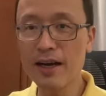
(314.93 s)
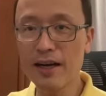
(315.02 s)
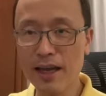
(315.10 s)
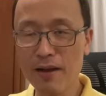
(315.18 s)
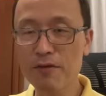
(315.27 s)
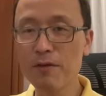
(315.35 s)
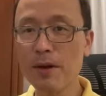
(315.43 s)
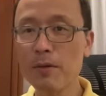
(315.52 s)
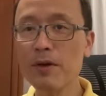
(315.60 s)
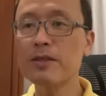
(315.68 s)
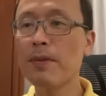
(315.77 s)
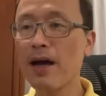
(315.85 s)
careful with my
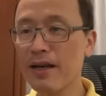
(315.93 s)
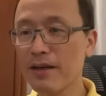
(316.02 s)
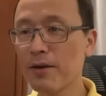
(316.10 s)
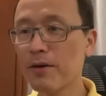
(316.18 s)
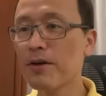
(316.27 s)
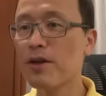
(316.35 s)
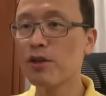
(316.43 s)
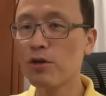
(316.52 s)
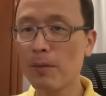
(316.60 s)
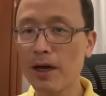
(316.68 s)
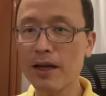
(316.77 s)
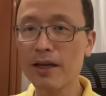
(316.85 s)
words, but to
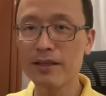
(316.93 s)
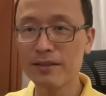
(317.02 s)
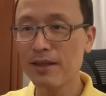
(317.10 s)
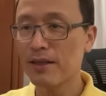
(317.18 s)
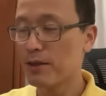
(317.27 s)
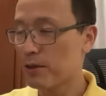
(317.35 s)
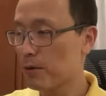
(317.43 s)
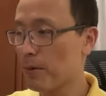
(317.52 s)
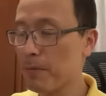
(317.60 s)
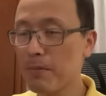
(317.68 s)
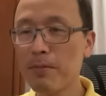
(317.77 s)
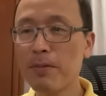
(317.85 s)

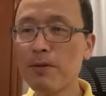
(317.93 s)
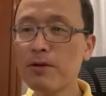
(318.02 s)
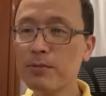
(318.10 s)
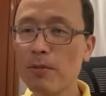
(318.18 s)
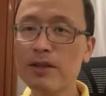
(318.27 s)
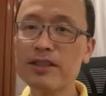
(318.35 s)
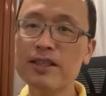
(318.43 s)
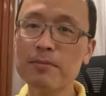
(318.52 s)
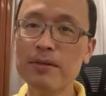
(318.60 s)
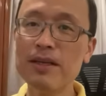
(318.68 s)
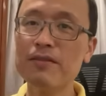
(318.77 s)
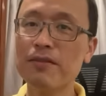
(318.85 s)
my people who sponsored
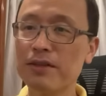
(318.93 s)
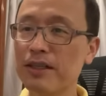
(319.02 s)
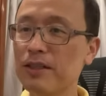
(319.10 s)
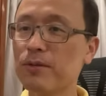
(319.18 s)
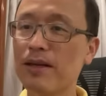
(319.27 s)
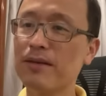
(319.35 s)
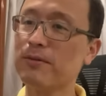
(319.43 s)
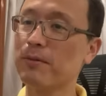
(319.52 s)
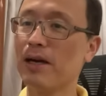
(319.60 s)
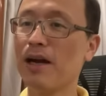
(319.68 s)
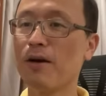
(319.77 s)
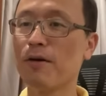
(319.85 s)
me for this one,
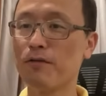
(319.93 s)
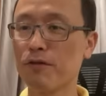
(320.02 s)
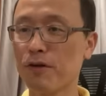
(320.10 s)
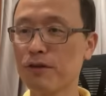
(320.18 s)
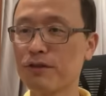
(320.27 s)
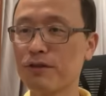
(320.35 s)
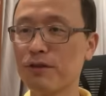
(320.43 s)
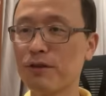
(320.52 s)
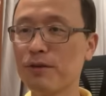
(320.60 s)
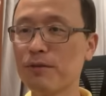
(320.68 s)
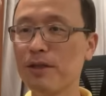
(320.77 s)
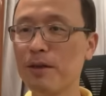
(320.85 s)
walao, of course,
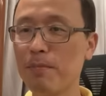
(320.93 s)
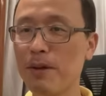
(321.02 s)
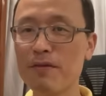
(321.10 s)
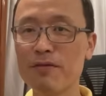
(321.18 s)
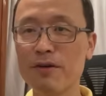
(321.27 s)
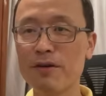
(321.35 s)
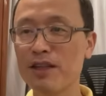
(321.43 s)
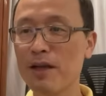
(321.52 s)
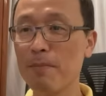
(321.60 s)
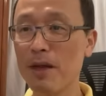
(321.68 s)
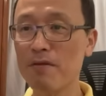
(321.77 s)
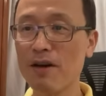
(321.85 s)
they pay for it. They
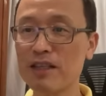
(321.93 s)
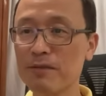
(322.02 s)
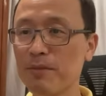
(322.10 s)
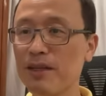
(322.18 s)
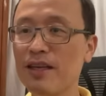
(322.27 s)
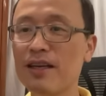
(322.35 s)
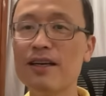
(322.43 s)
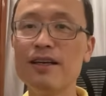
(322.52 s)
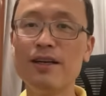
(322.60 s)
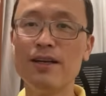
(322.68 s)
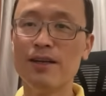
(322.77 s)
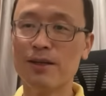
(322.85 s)
pay Rice Media
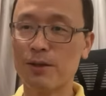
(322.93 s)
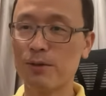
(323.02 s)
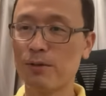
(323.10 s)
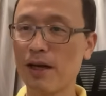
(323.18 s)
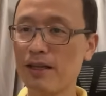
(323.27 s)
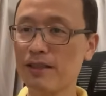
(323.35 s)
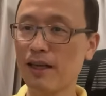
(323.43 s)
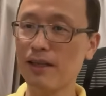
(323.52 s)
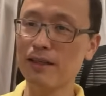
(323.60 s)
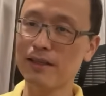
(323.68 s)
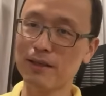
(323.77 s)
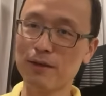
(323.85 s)
to write this
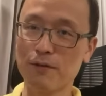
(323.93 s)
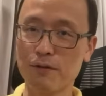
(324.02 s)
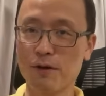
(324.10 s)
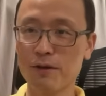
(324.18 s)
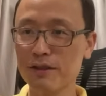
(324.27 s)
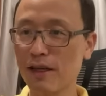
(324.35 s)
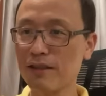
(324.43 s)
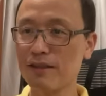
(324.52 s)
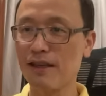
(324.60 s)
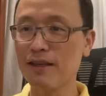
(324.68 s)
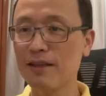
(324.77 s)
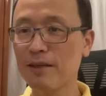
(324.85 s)
article. Of course, I
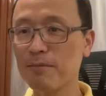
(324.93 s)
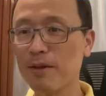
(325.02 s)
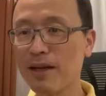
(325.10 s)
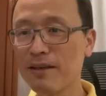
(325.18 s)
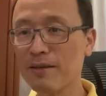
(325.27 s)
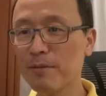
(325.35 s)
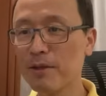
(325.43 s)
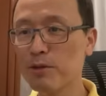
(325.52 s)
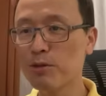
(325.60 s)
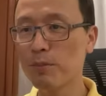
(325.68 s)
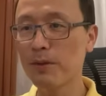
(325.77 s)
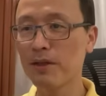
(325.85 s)
take it, man. I'm
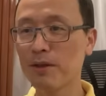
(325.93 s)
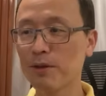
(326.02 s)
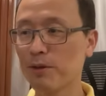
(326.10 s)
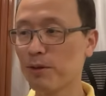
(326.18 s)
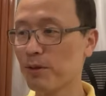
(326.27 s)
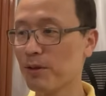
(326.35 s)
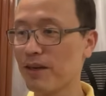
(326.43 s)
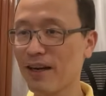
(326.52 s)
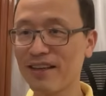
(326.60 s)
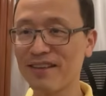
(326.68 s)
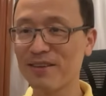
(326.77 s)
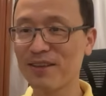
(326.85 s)
stupid not to do it,
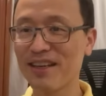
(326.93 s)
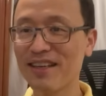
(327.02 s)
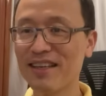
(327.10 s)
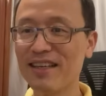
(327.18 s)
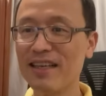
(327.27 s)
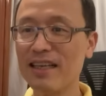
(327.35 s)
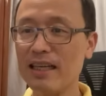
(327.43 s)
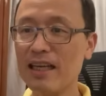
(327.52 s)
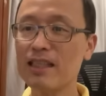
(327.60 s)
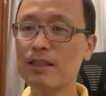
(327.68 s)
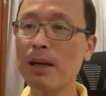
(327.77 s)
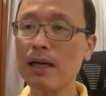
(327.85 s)
right? Okay.
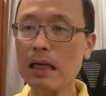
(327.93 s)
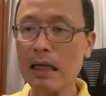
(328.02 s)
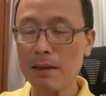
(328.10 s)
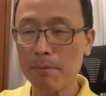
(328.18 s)
Yes, but